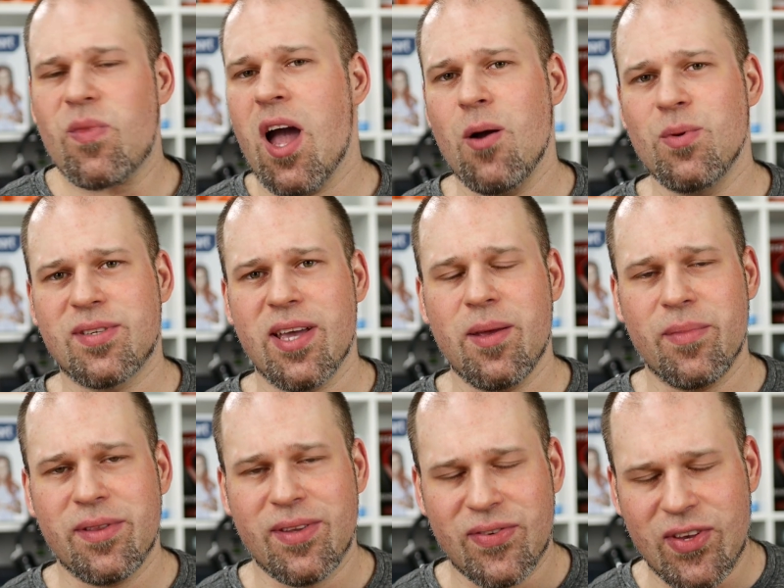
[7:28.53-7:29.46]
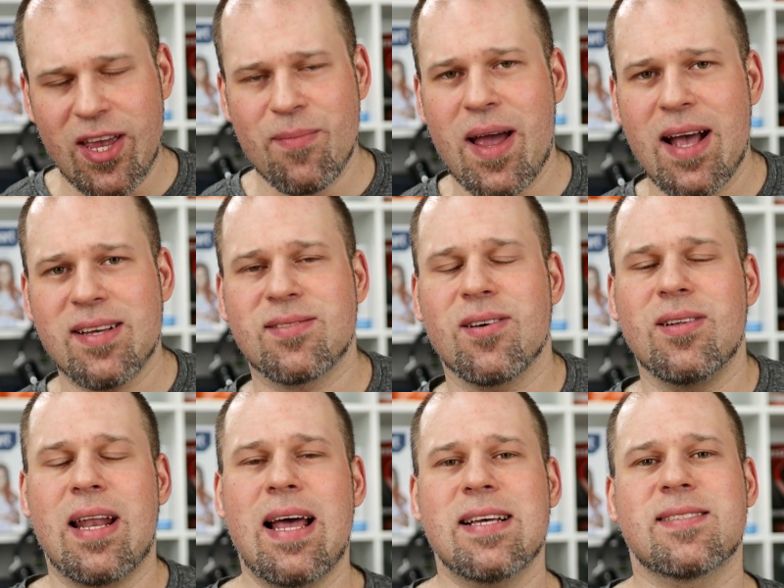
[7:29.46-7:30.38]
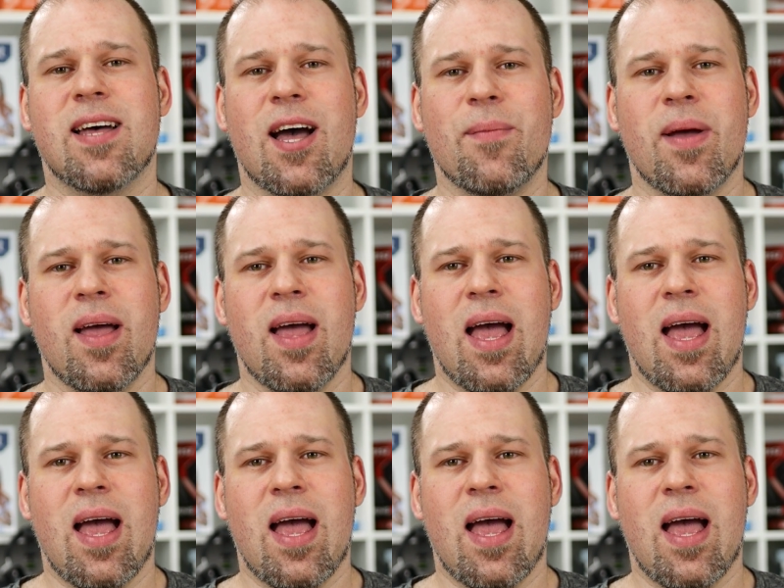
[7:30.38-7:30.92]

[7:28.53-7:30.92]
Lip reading: I will say the same as on last time.